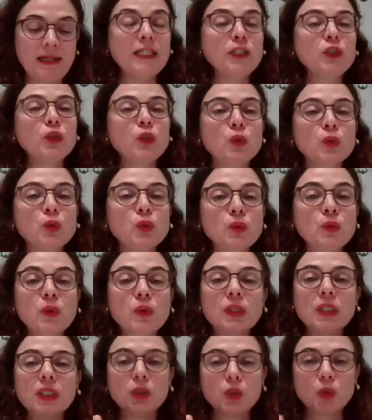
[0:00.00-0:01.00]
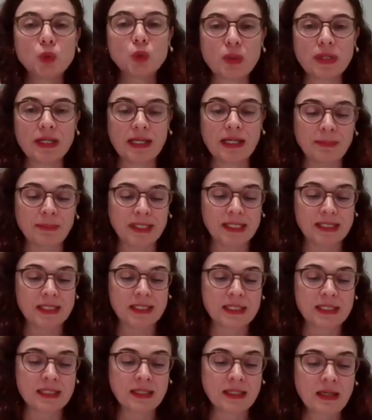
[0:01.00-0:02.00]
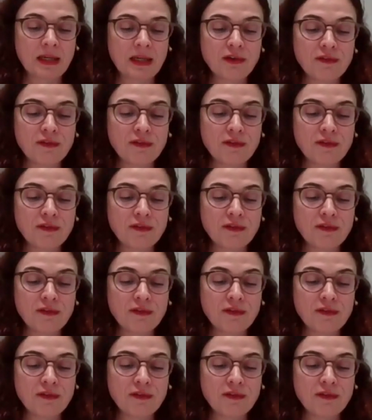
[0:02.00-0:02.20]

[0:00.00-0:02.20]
linked to two elements.